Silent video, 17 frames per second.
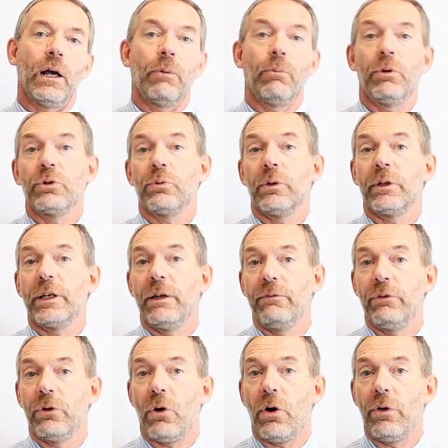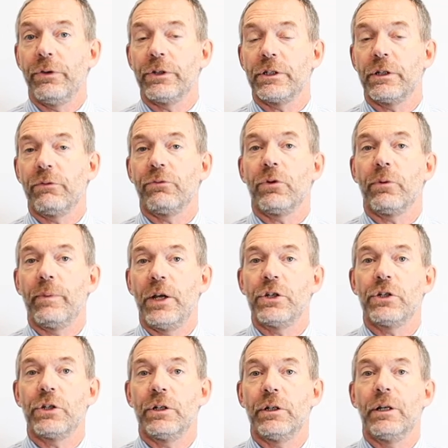which will give you all this
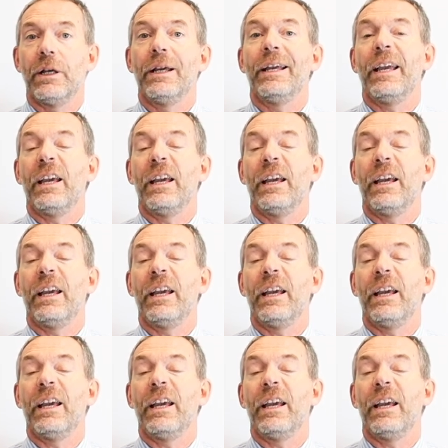information